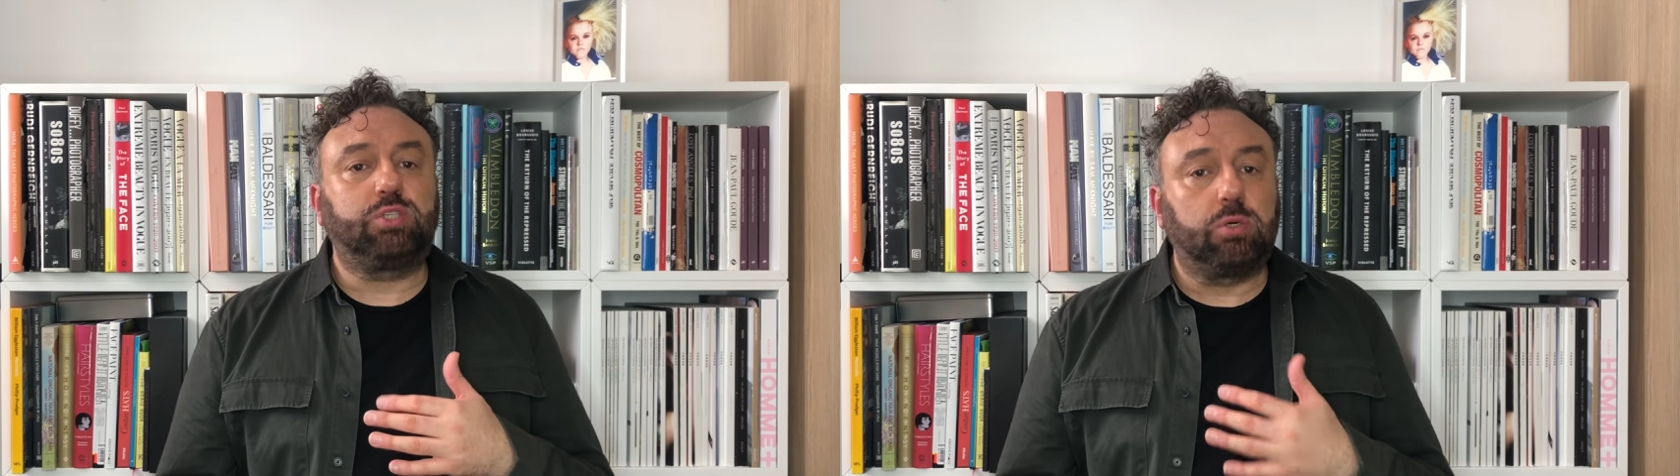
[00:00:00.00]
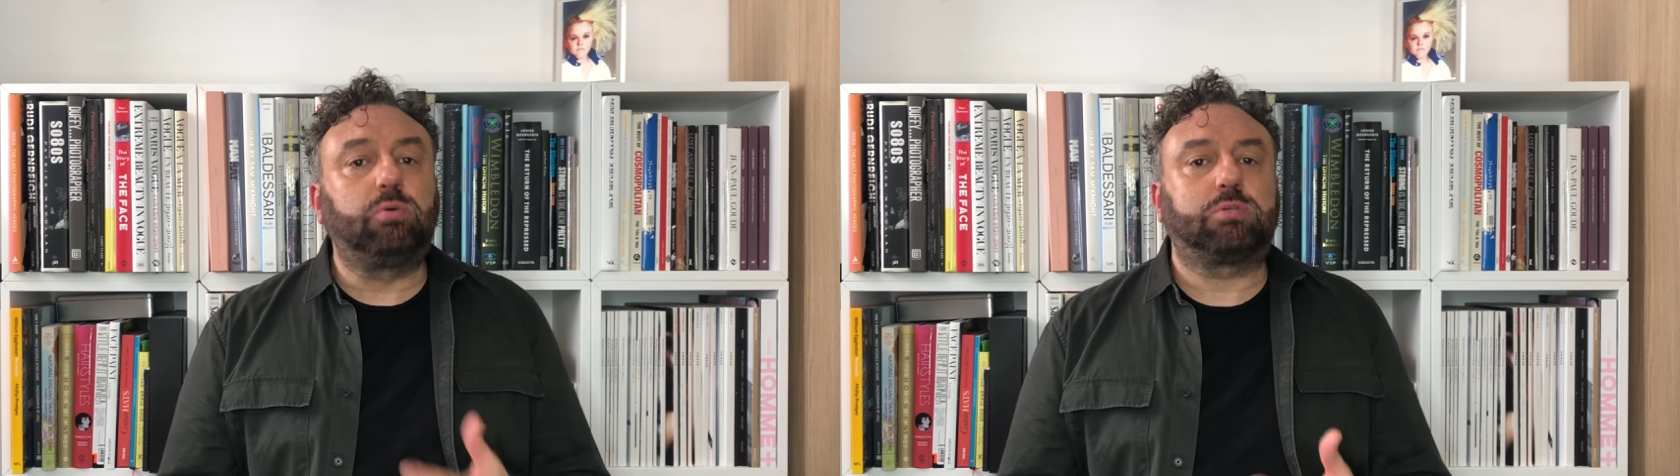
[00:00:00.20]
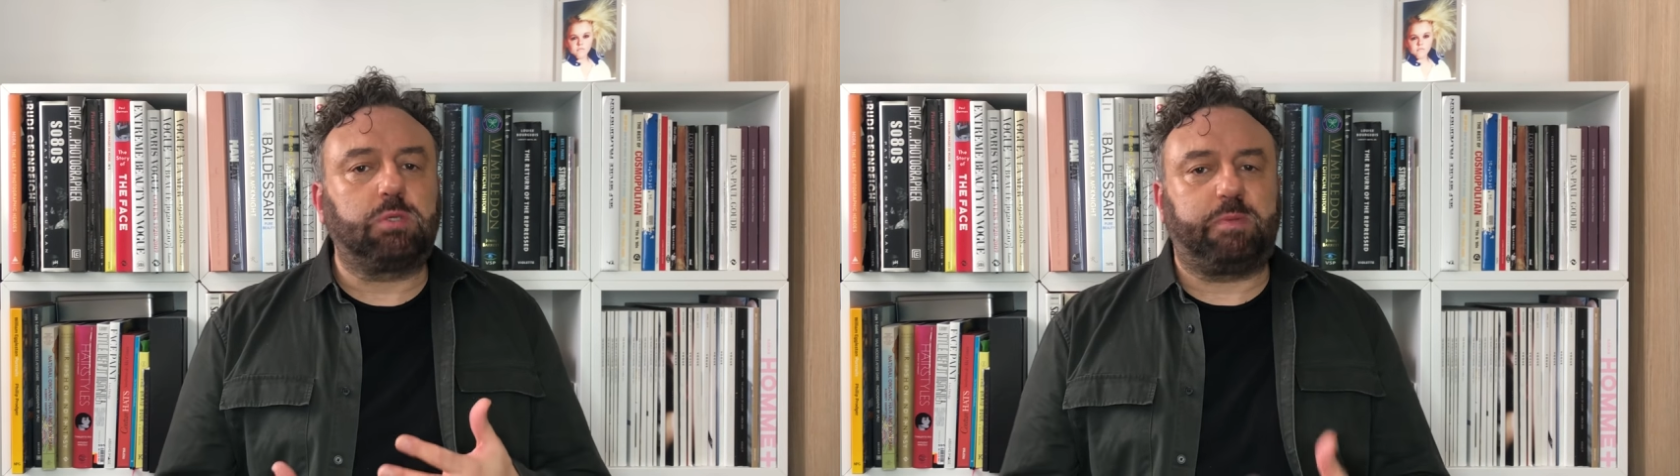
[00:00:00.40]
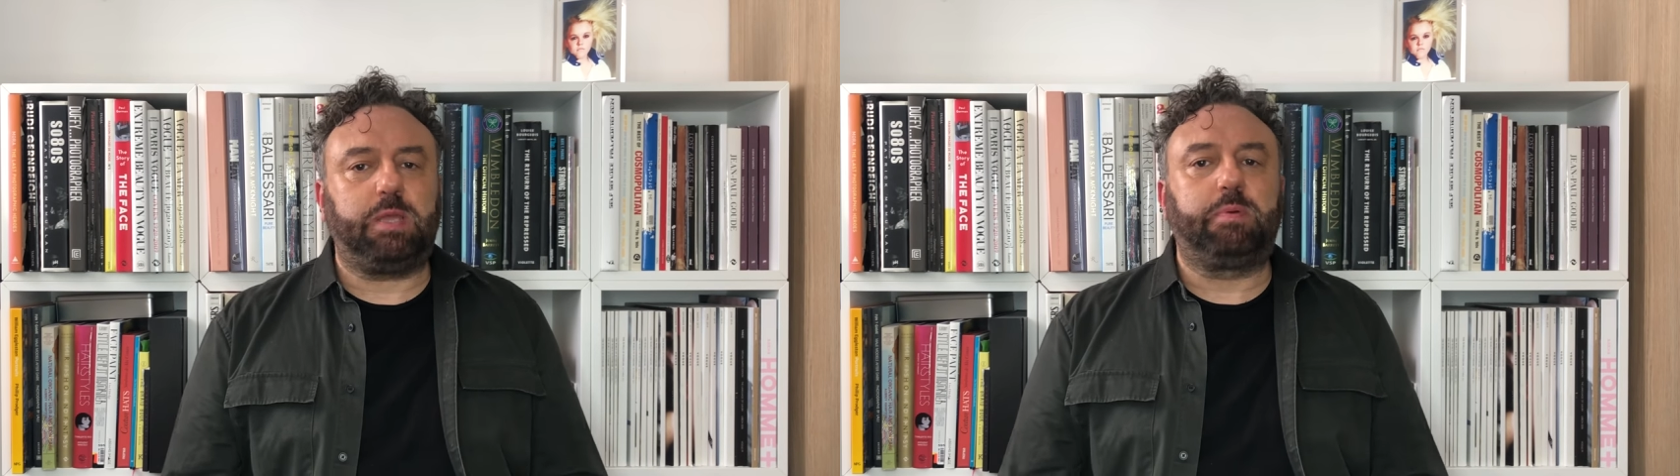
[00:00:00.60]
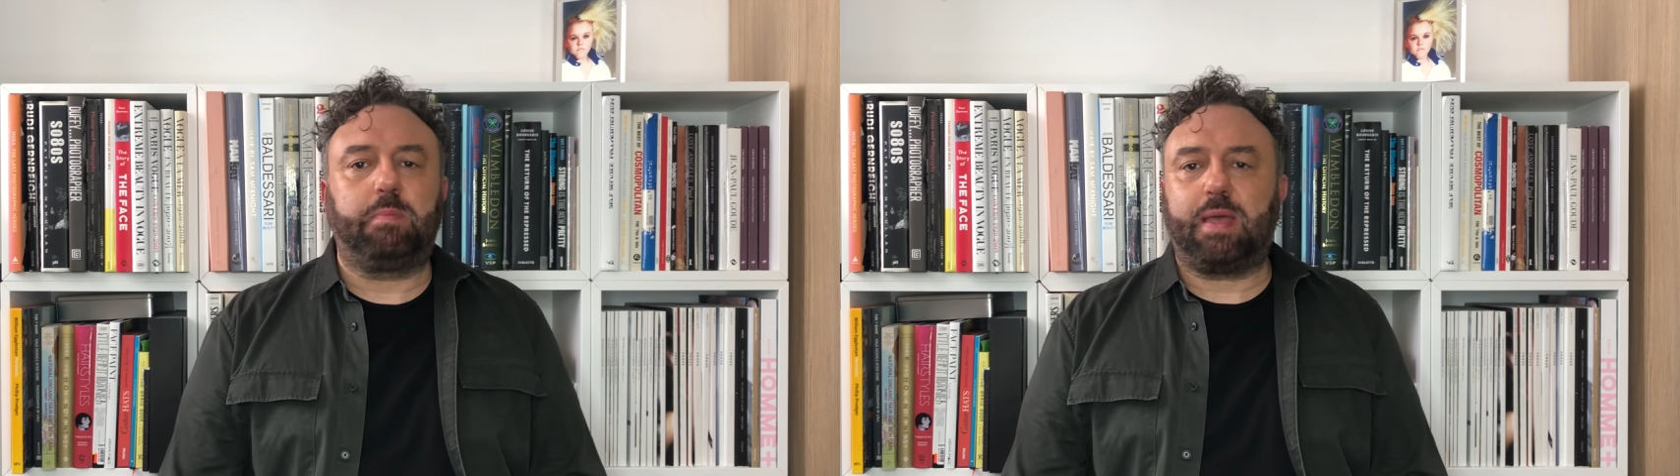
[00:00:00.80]
talk to
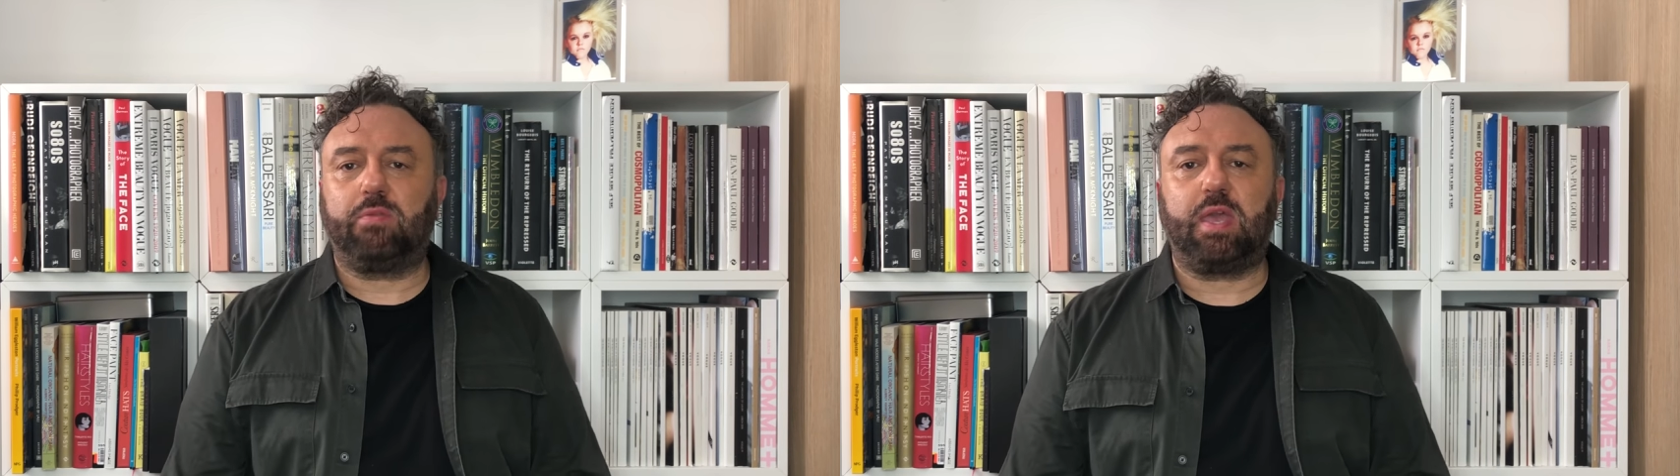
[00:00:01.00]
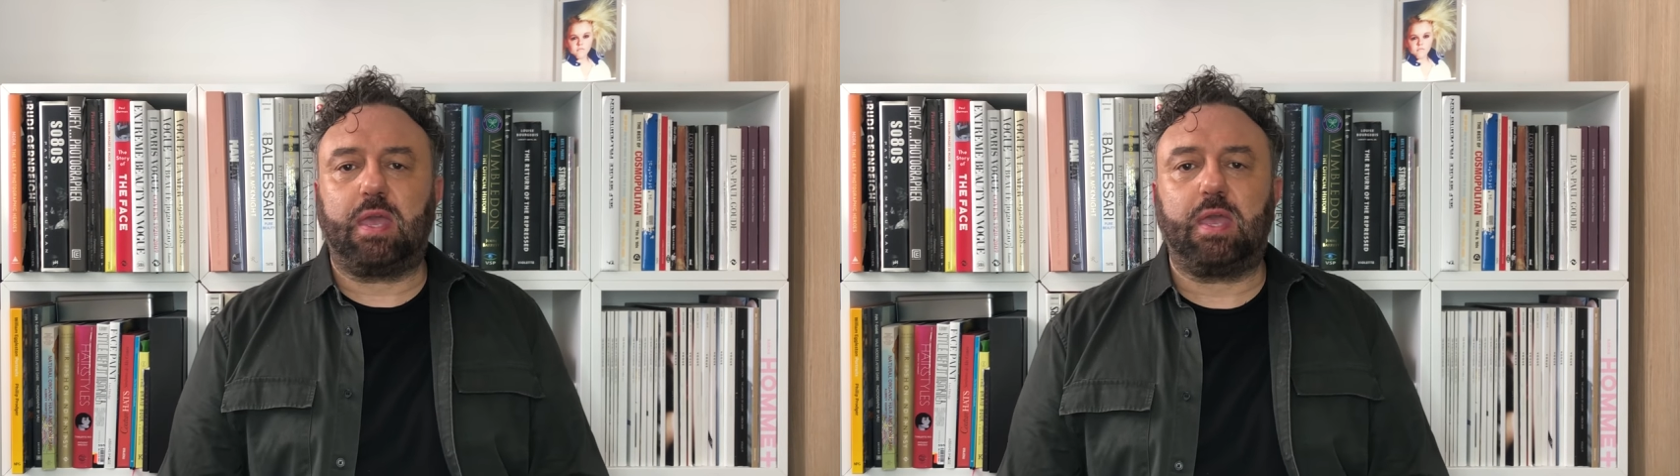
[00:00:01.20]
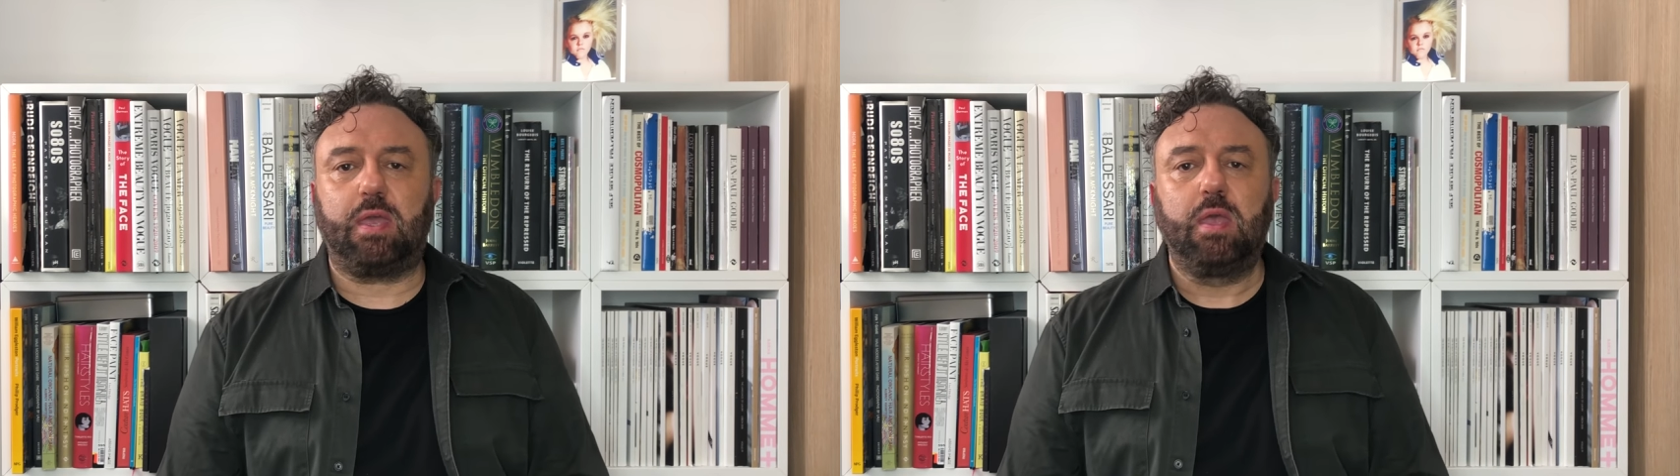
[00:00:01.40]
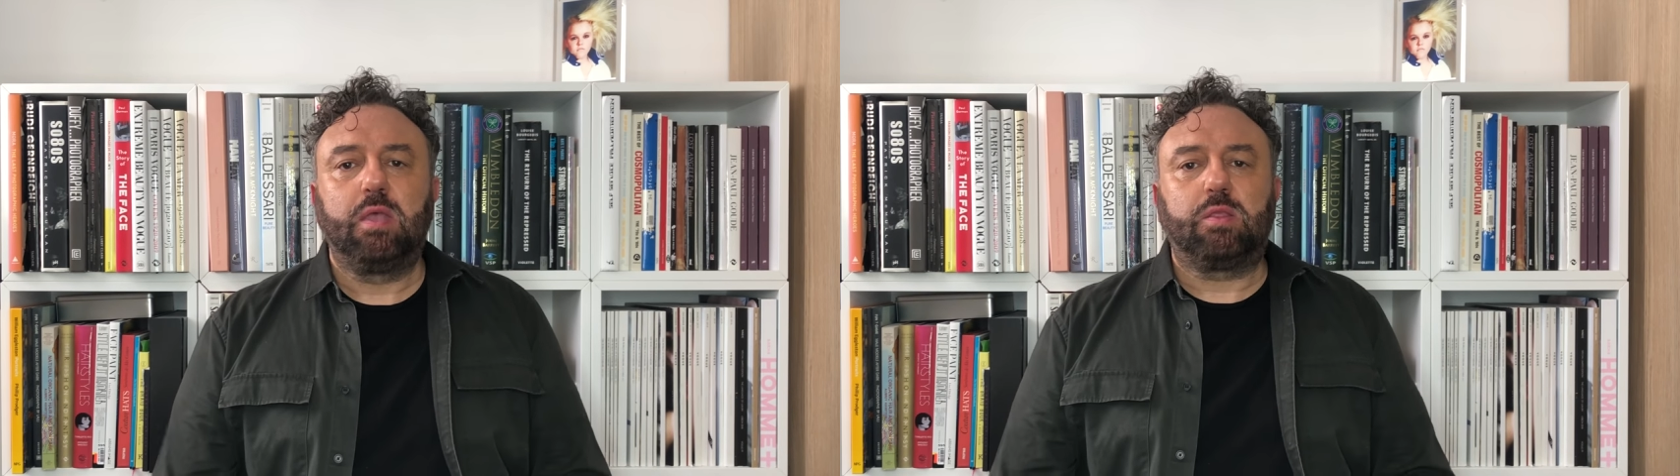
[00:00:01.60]
people about their hair,